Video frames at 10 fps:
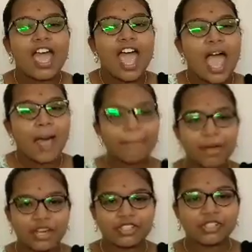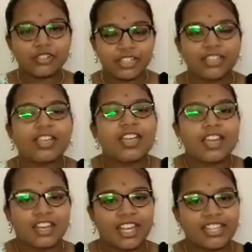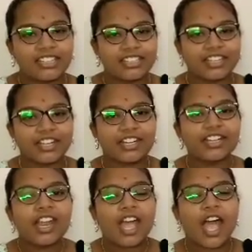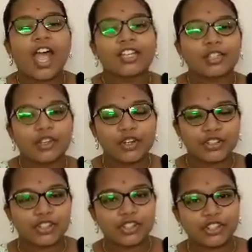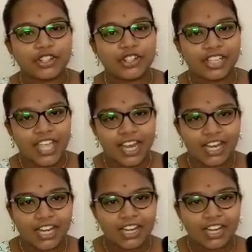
I am pursuing 9th grade at LOKSHITH tutorial.